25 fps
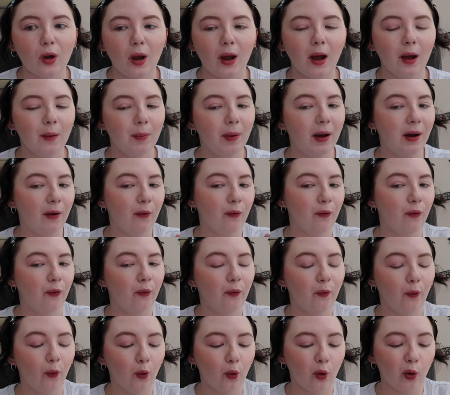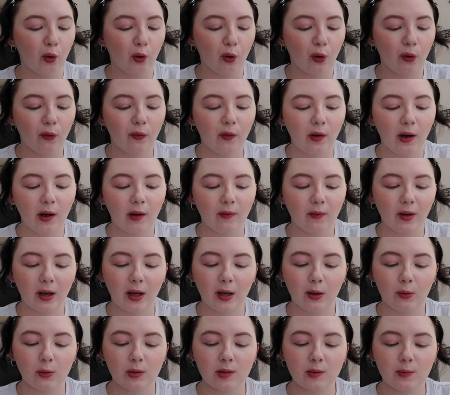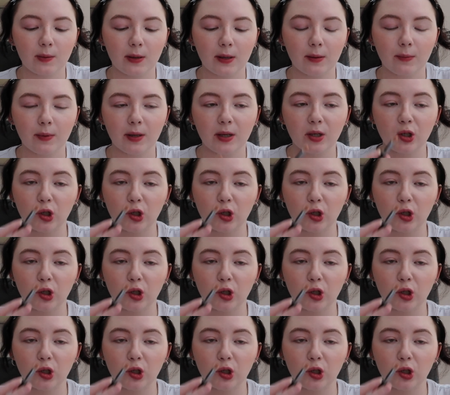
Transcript: about 4 or 5 hours maybe,